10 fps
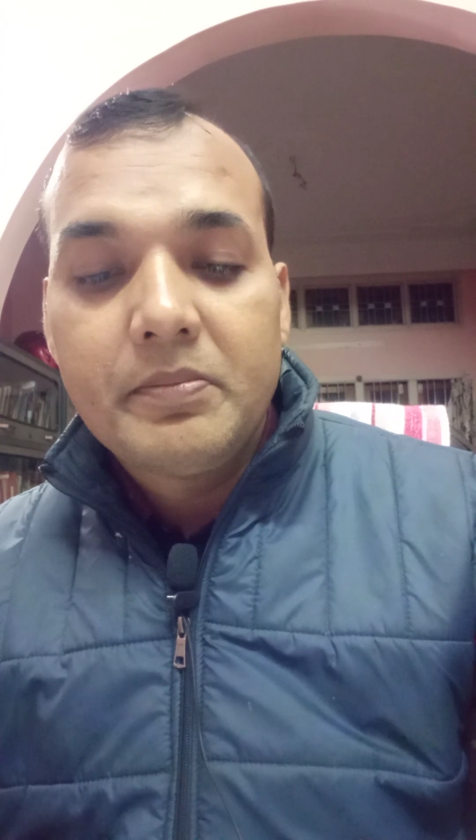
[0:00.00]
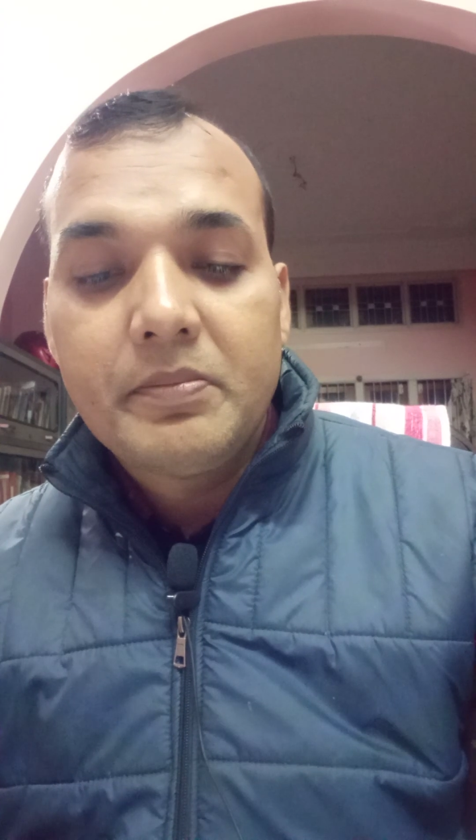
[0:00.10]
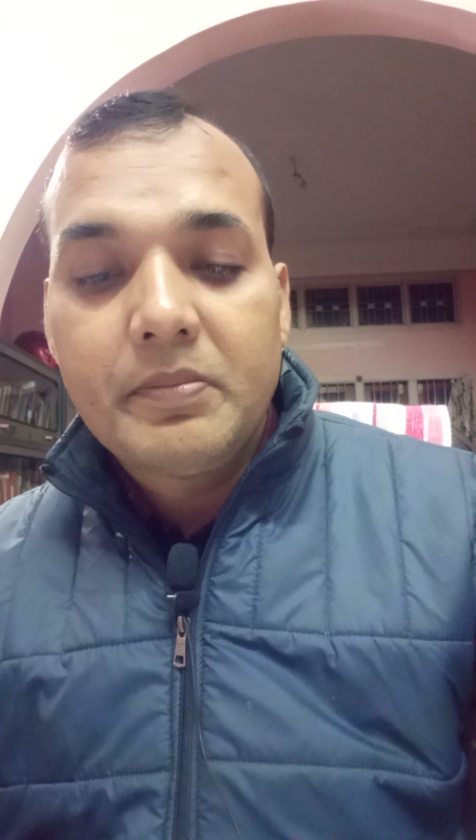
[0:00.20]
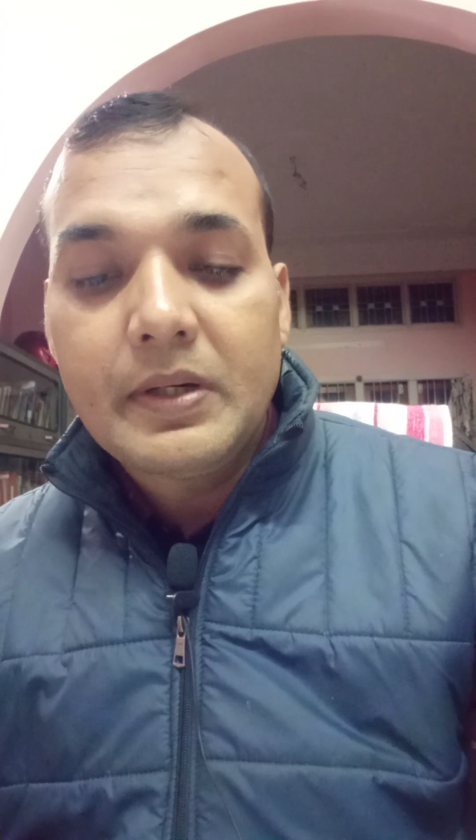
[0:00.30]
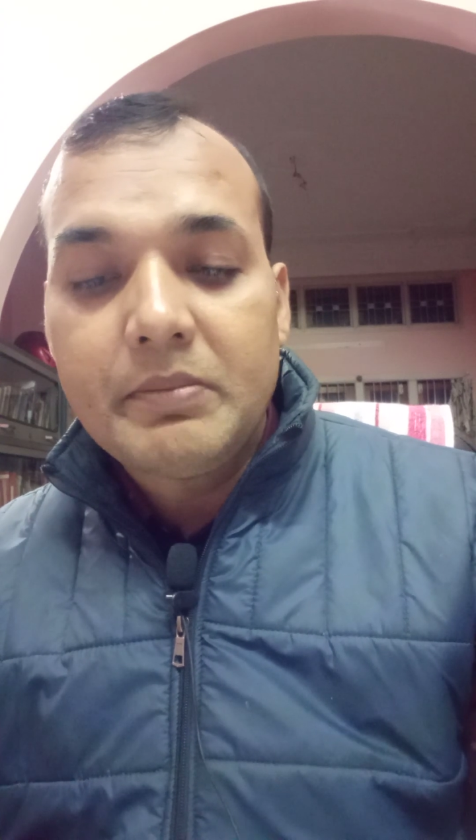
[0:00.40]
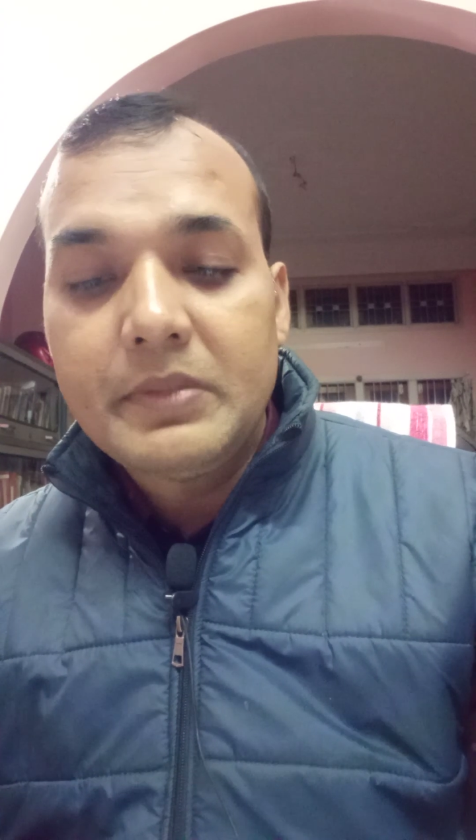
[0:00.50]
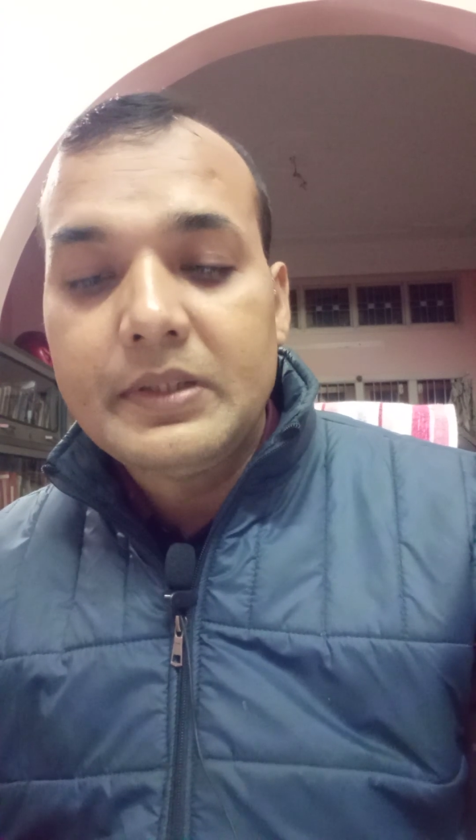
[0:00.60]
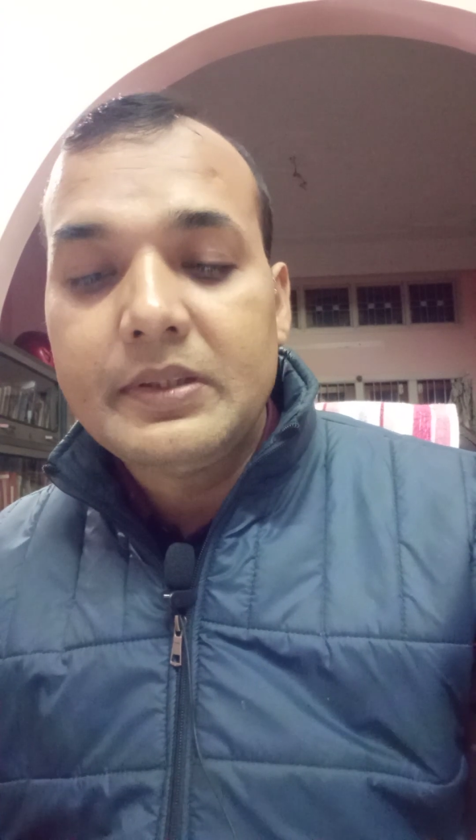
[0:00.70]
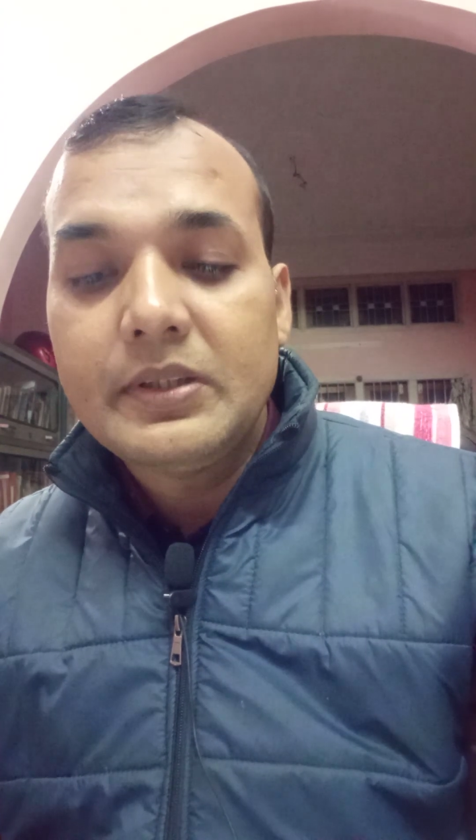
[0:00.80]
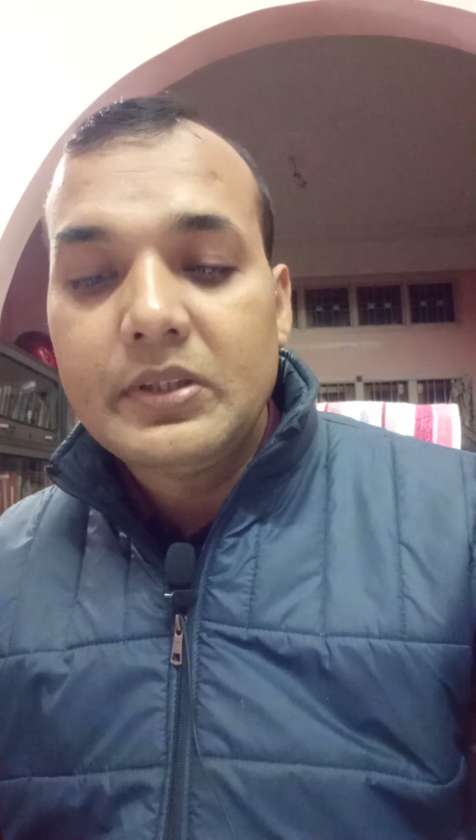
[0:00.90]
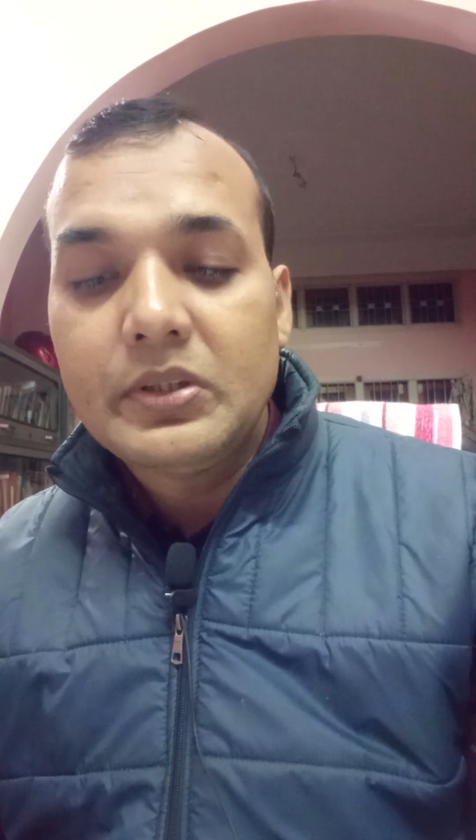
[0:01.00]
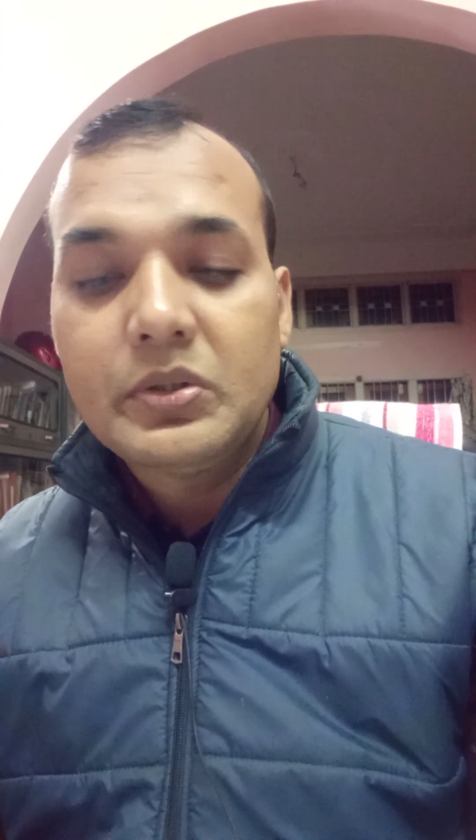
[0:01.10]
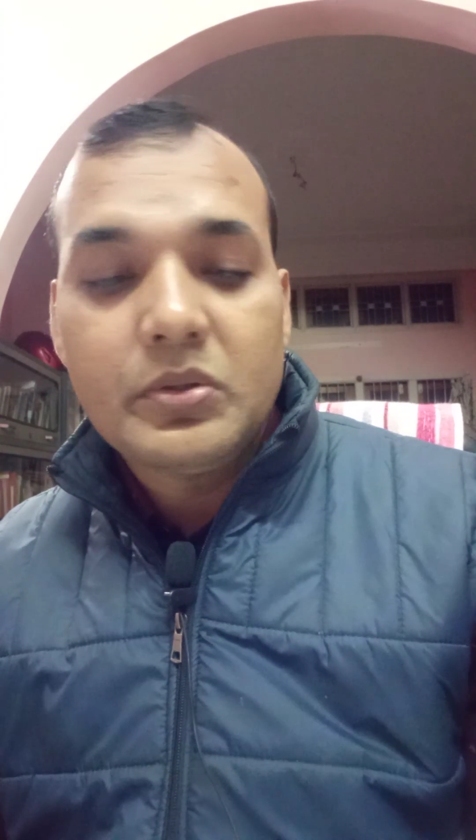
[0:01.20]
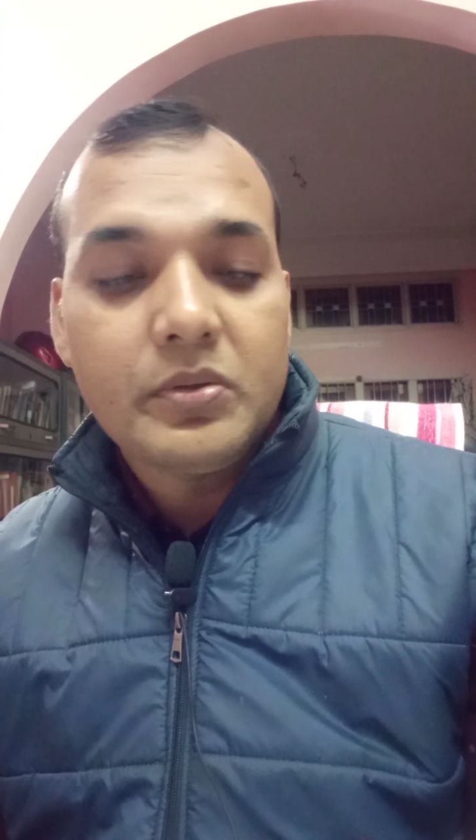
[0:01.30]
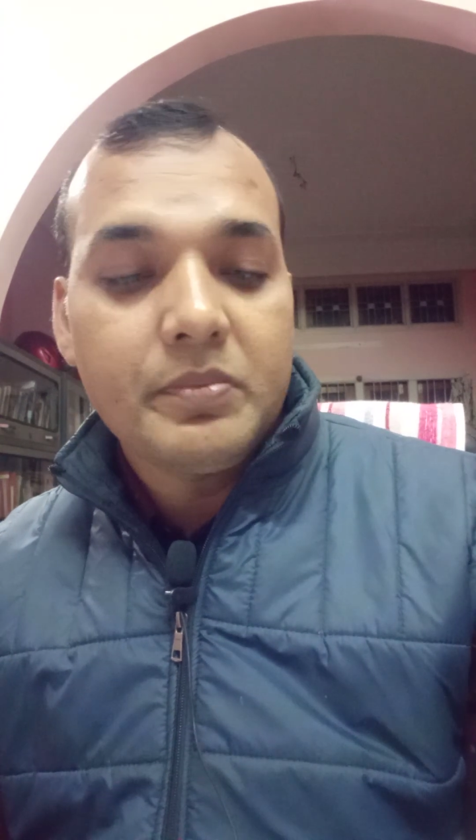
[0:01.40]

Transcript: permit through